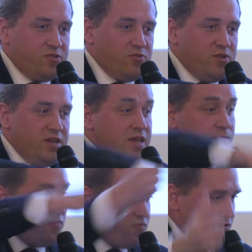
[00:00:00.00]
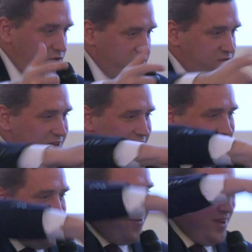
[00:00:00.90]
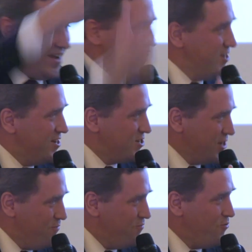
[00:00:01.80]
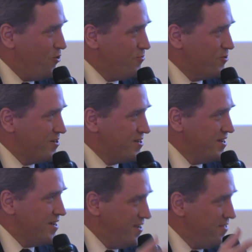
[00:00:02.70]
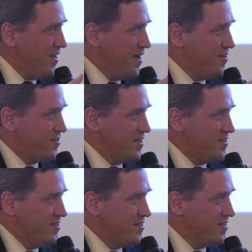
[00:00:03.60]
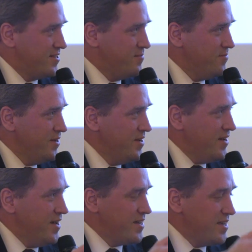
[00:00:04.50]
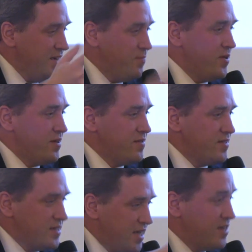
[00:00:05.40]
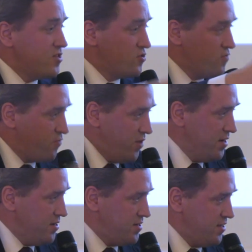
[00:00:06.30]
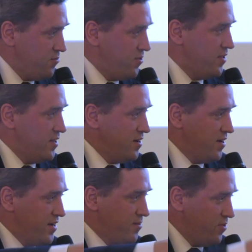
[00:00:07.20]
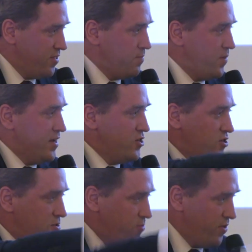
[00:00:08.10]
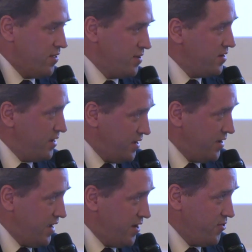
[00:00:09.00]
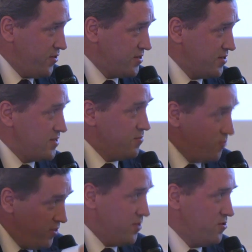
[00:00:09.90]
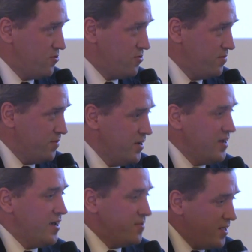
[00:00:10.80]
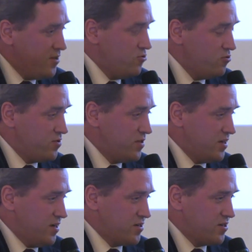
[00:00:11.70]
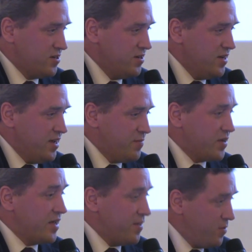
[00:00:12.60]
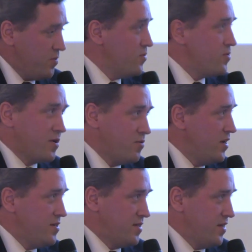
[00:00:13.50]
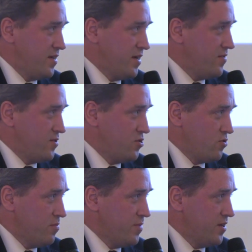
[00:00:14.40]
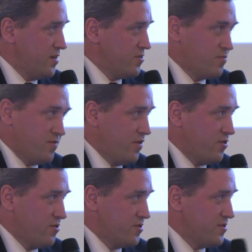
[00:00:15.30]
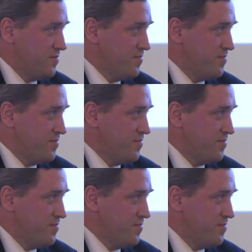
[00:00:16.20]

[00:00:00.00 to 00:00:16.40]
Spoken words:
leapfrog? So how can we actually jump forward in the healthcare system, keeping the data sovereignty within, like with the patient, with the health system within Europe, and then use the data? But at the moment, we are really standing at the total beginning, to be very honest.